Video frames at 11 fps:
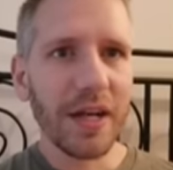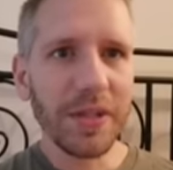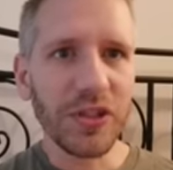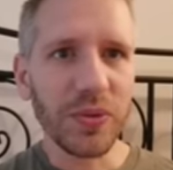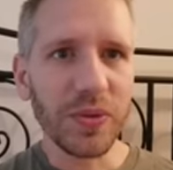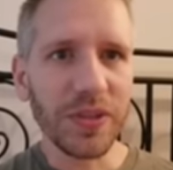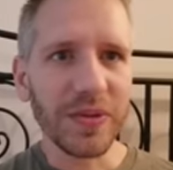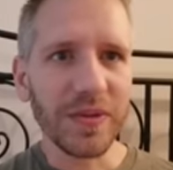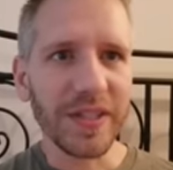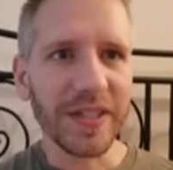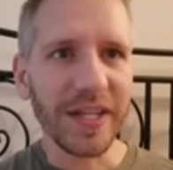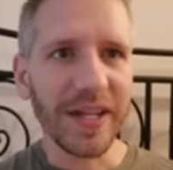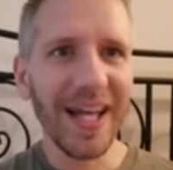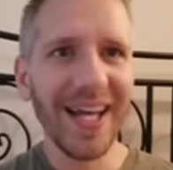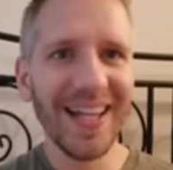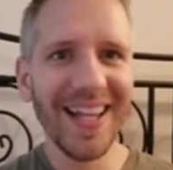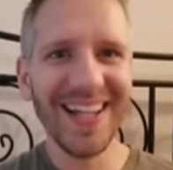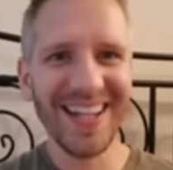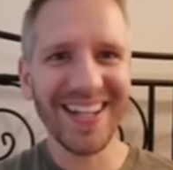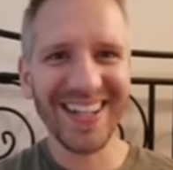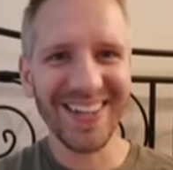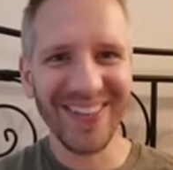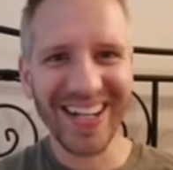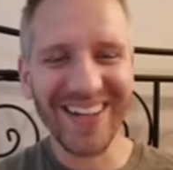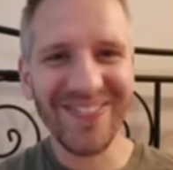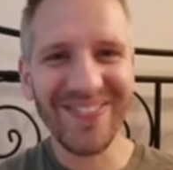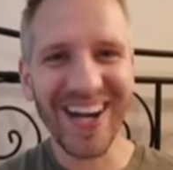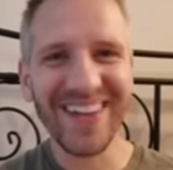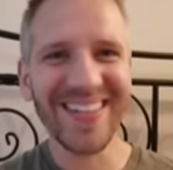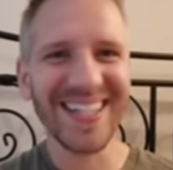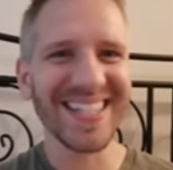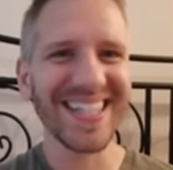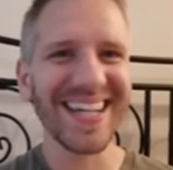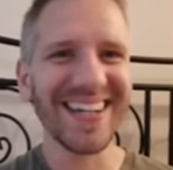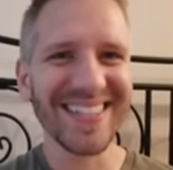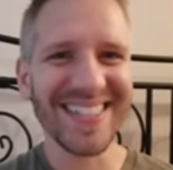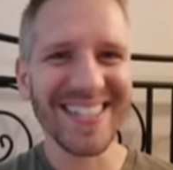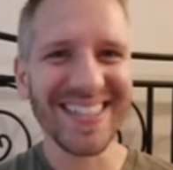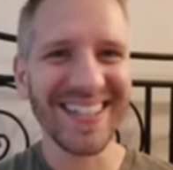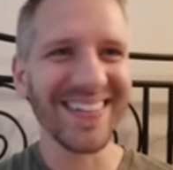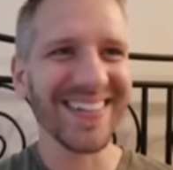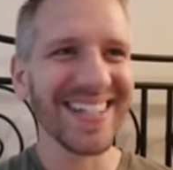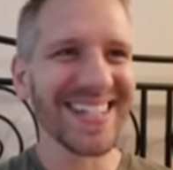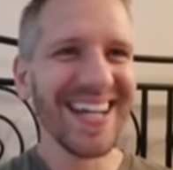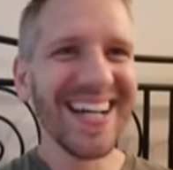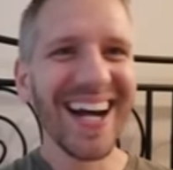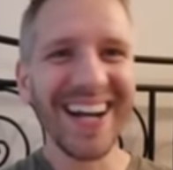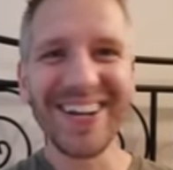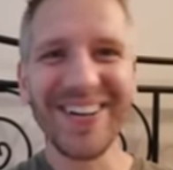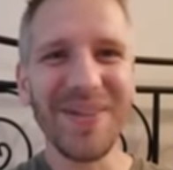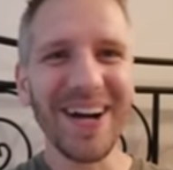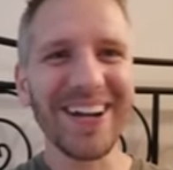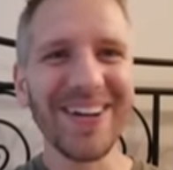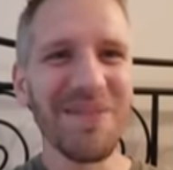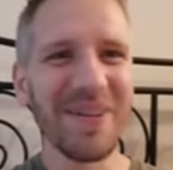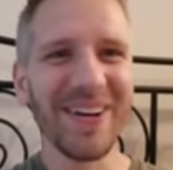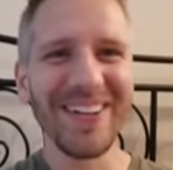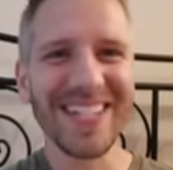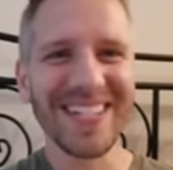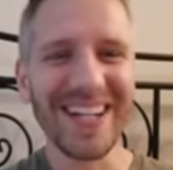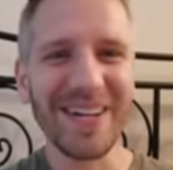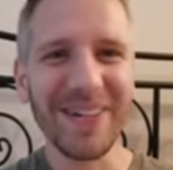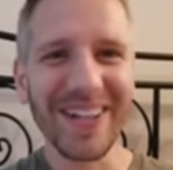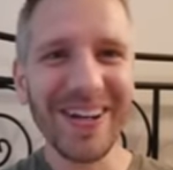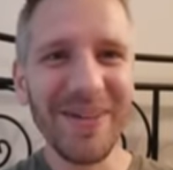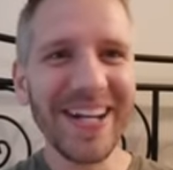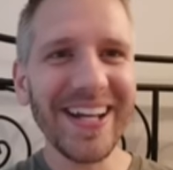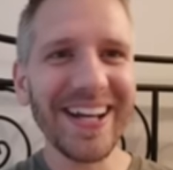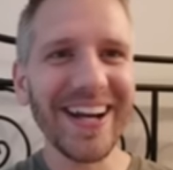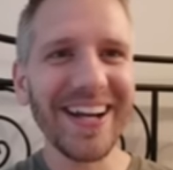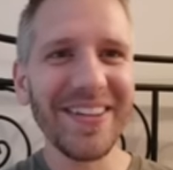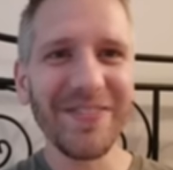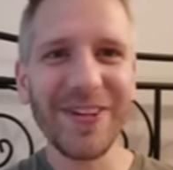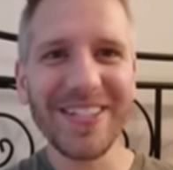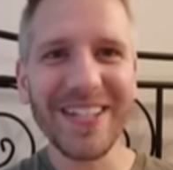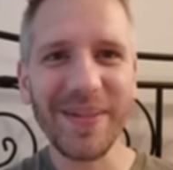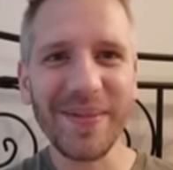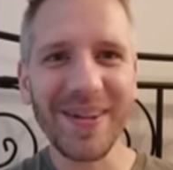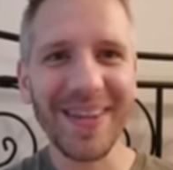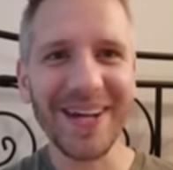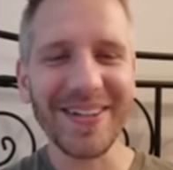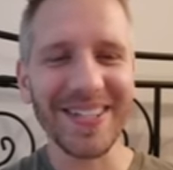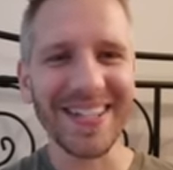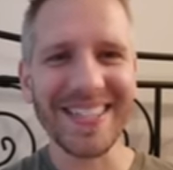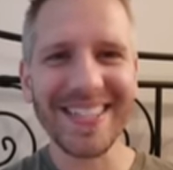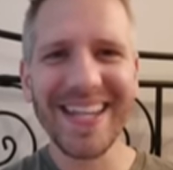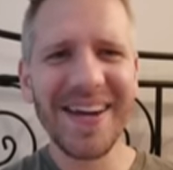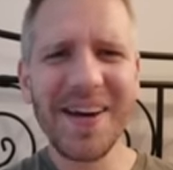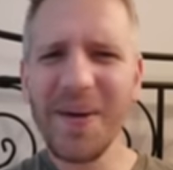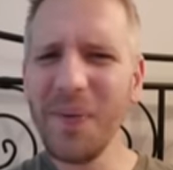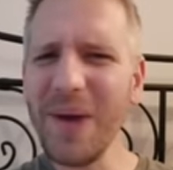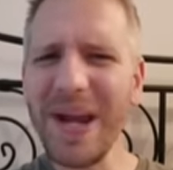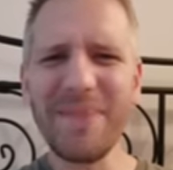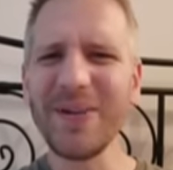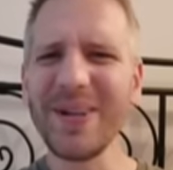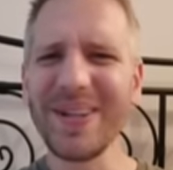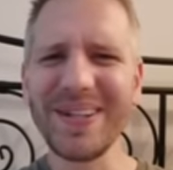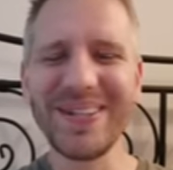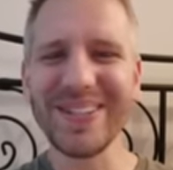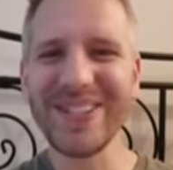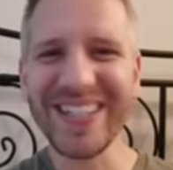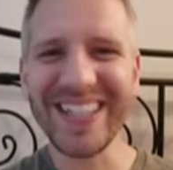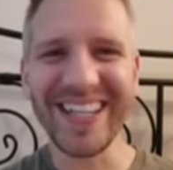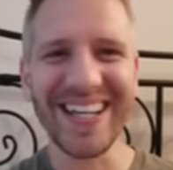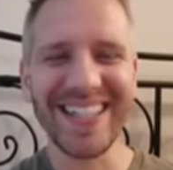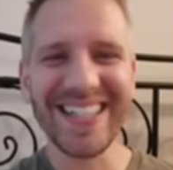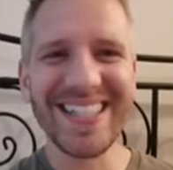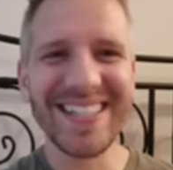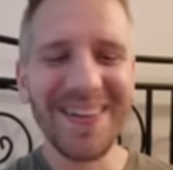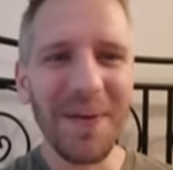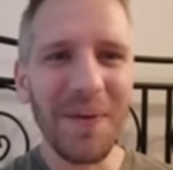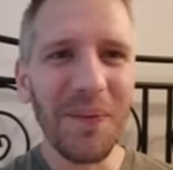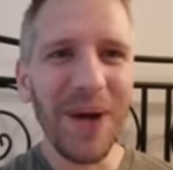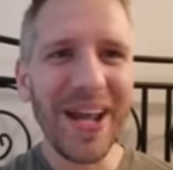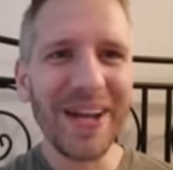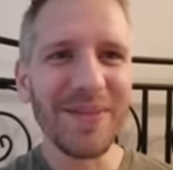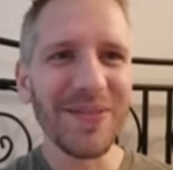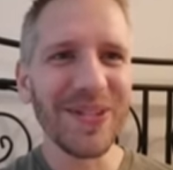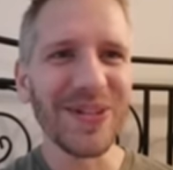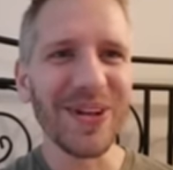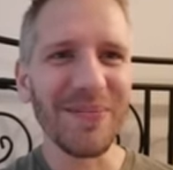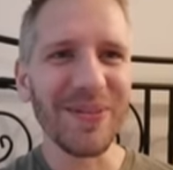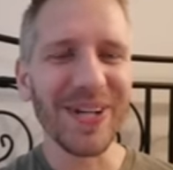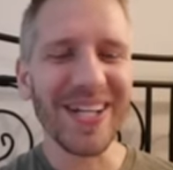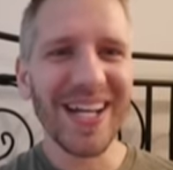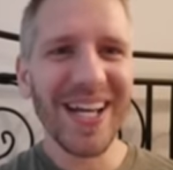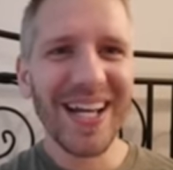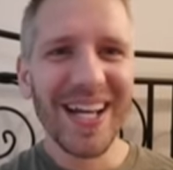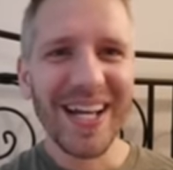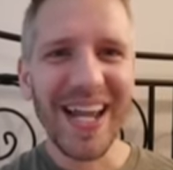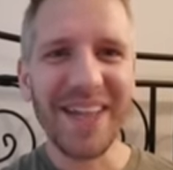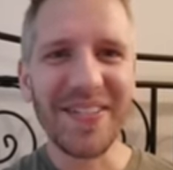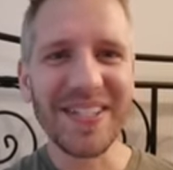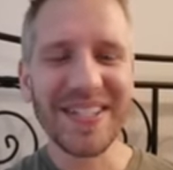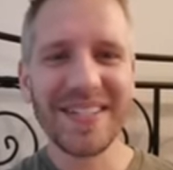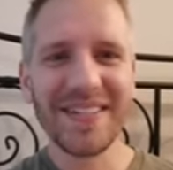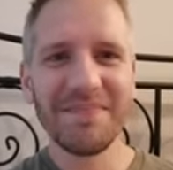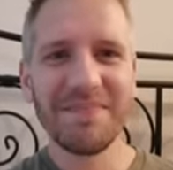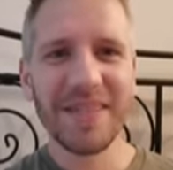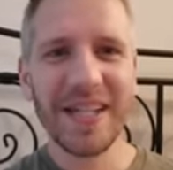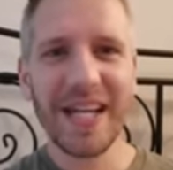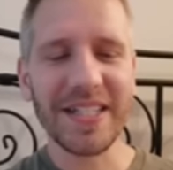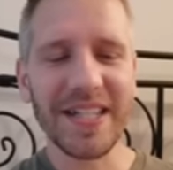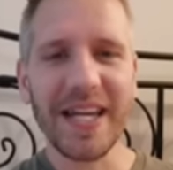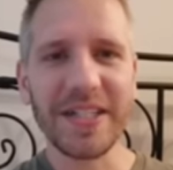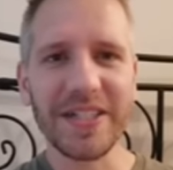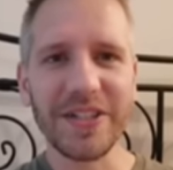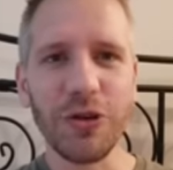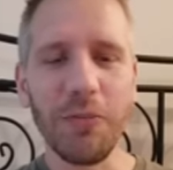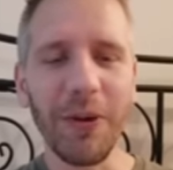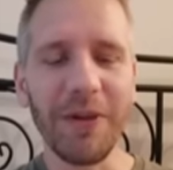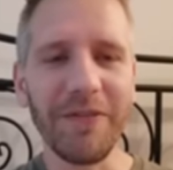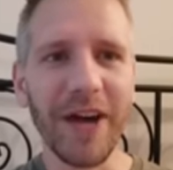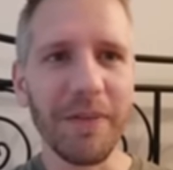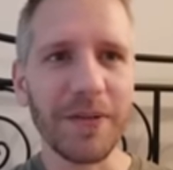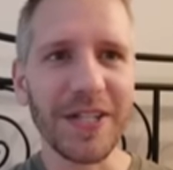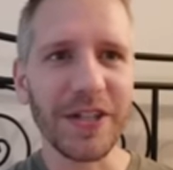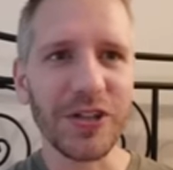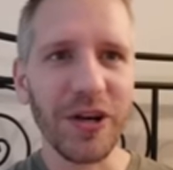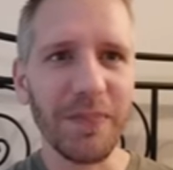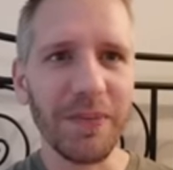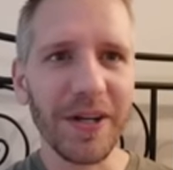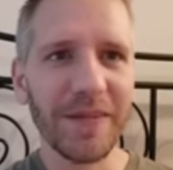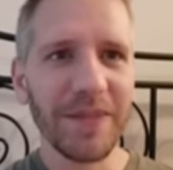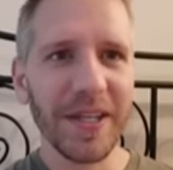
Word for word: many jewels are these? Yeah, look at how many. I got 5 of these now, which is hilarious. I'm gonna open all these later, but look how many I got in the first like 3,000. That's way more than you should get. That's way above the drop rate. Again, this as a 0.5% drop rate.